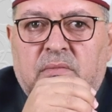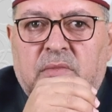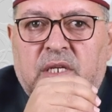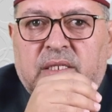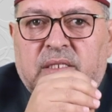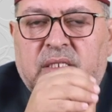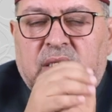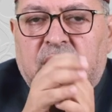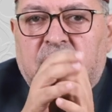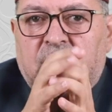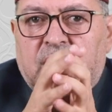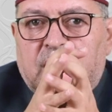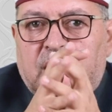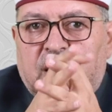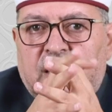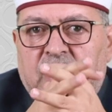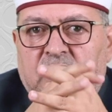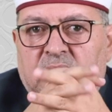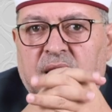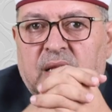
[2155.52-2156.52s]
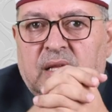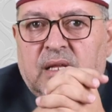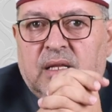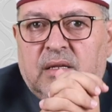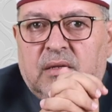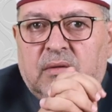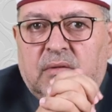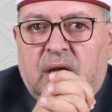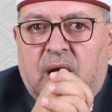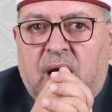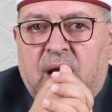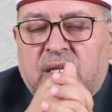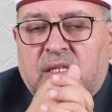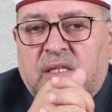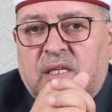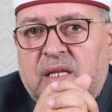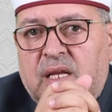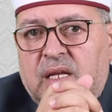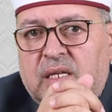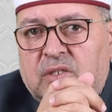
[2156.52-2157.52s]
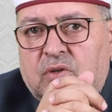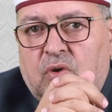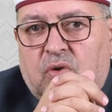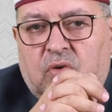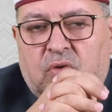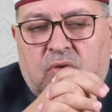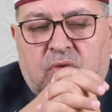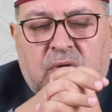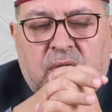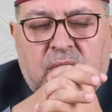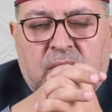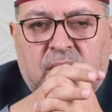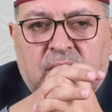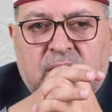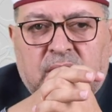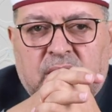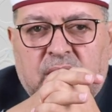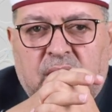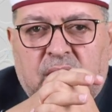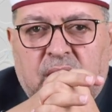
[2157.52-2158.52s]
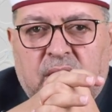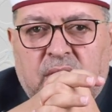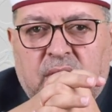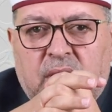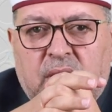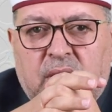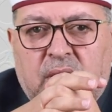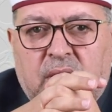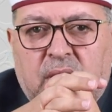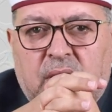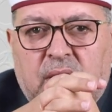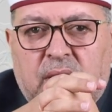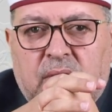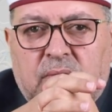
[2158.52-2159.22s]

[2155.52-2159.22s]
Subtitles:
let's say ideas, or let's say